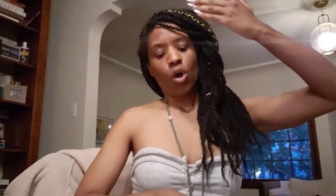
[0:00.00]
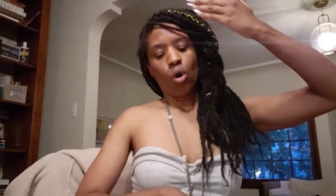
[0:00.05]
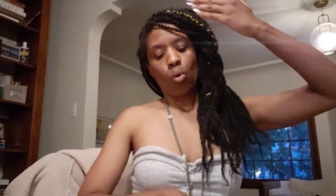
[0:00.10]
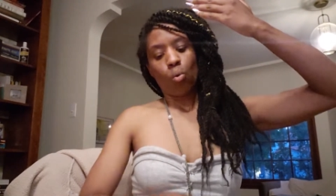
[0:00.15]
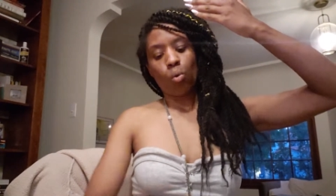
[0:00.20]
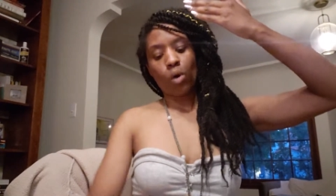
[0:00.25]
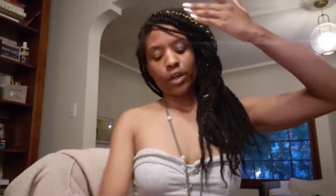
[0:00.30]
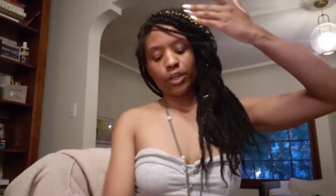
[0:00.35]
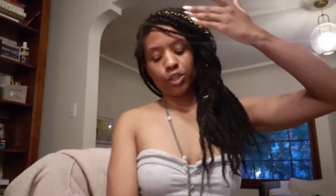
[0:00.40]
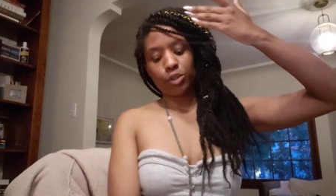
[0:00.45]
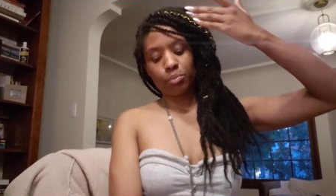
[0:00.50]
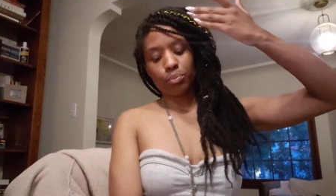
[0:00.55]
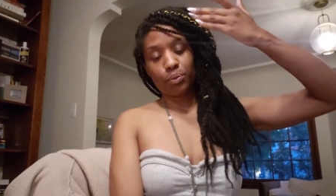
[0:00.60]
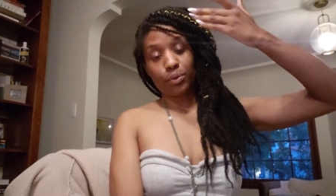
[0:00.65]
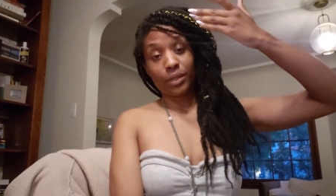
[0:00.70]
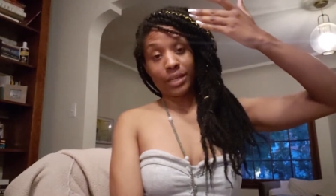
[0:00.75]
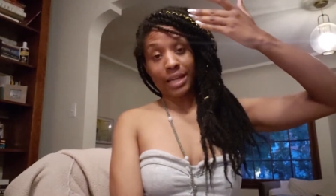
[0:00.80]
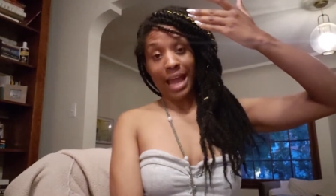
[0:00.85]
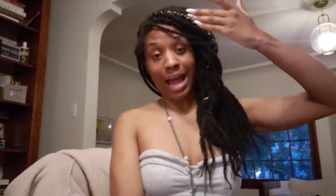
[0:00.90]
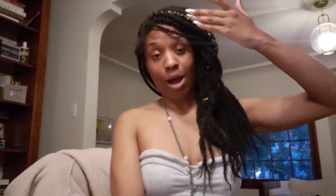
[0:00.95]
what you
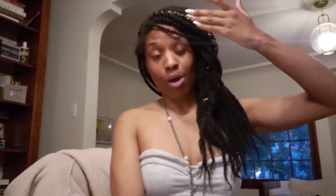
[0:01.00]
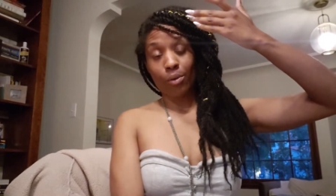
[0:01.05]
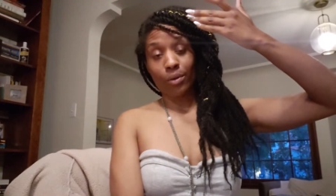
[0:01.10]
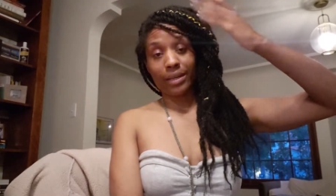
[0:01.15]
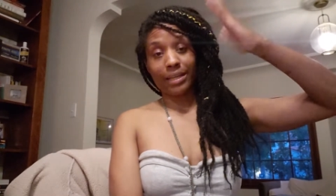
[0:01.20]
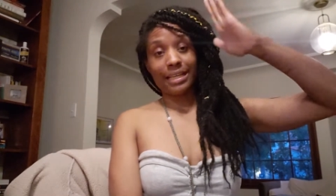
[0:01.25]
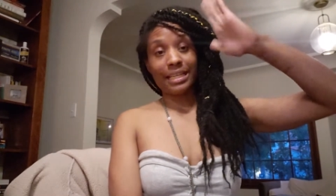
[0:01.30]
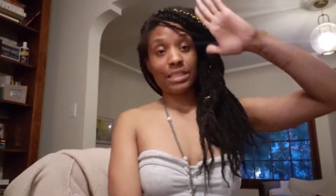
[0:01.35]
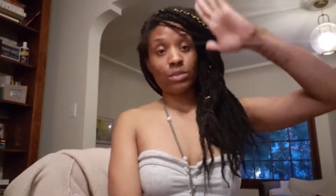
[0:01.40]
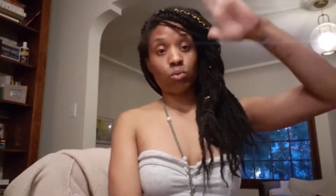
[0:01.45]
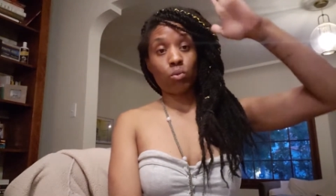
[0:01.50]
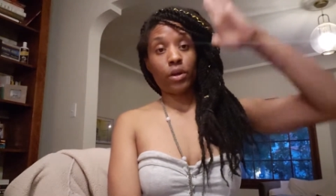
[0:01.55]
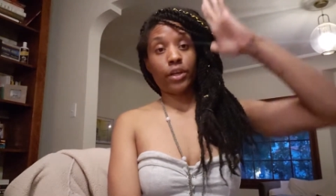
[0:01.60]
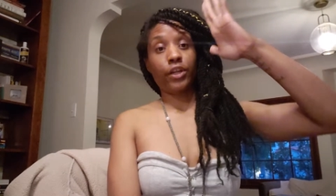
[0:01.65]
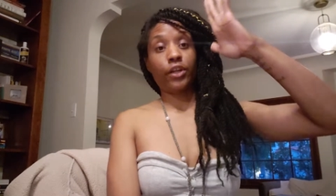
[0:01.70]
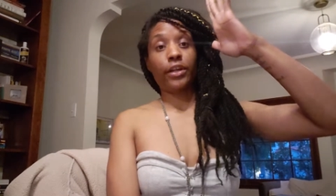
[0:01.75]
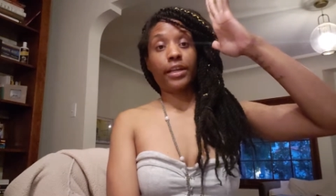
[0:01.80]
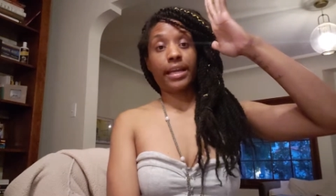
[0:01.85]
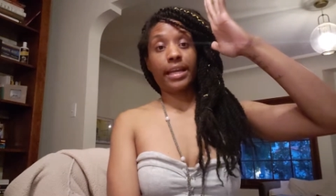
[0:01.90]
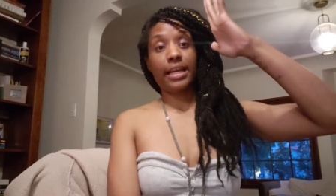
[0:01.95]
put out is what
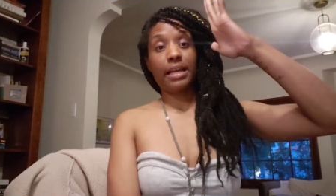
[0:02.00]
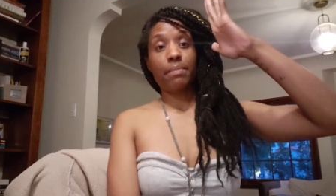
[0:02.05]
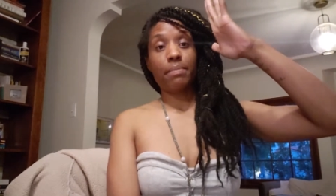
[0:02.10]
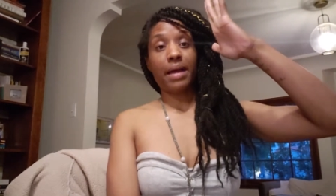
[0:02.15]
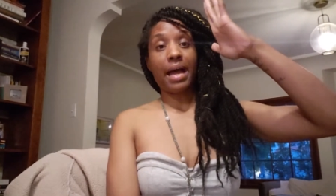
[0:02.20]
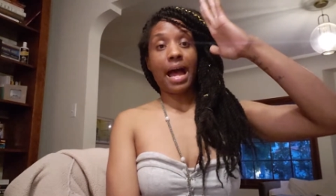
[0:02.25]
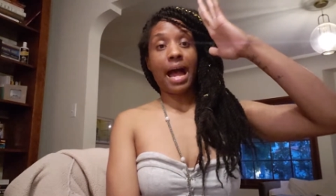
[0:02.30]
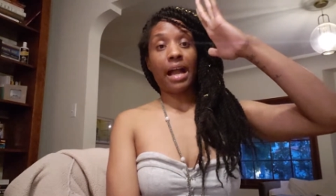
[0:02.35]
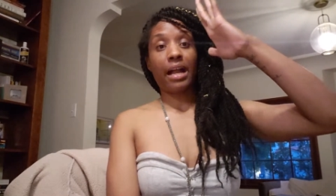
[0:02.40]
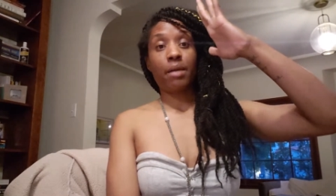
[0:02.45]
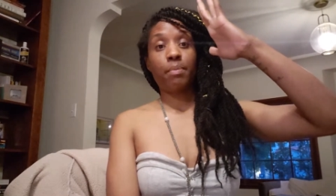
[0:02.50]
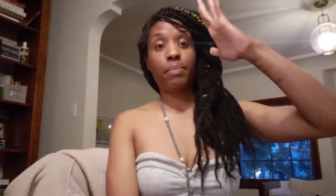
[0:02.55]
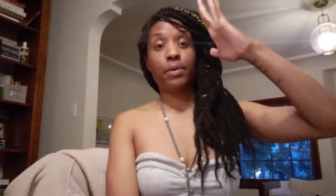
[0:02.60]
you're getting back,